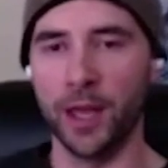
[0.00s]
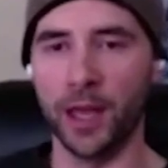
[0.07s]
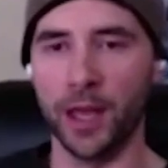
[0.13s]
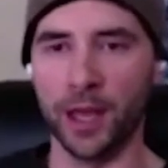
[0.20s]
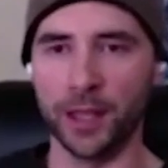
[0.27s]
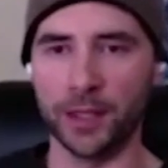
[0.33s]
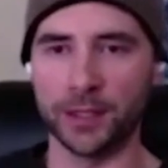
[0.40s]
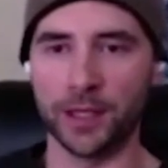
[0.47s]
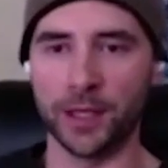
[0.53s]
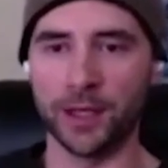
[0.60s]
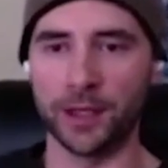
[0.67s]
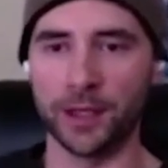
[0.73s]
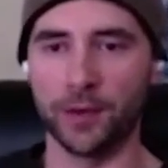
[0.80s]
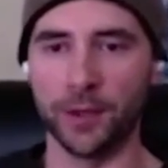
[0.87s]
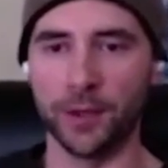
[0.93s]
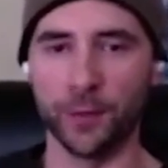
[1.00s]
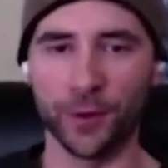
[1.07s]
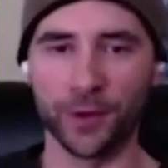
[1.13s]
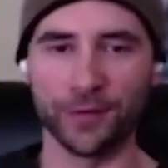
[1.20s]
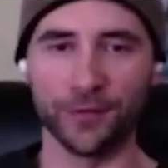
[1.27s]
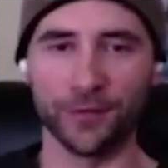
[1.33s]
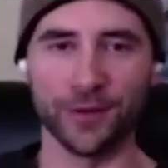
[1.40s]
and uh, not really
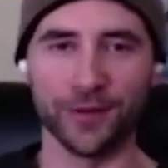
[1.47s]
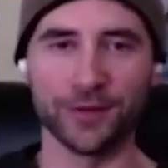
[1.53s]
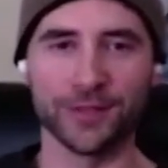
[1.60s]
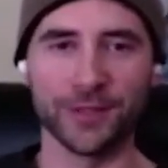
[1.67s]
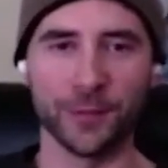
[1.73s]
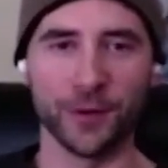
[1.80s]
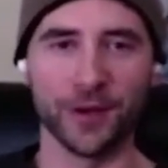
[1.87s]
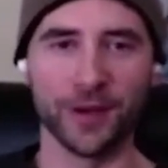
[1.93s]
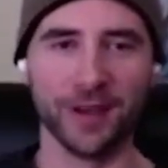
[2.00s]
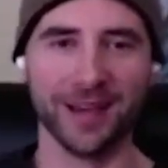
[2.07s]
working for someone.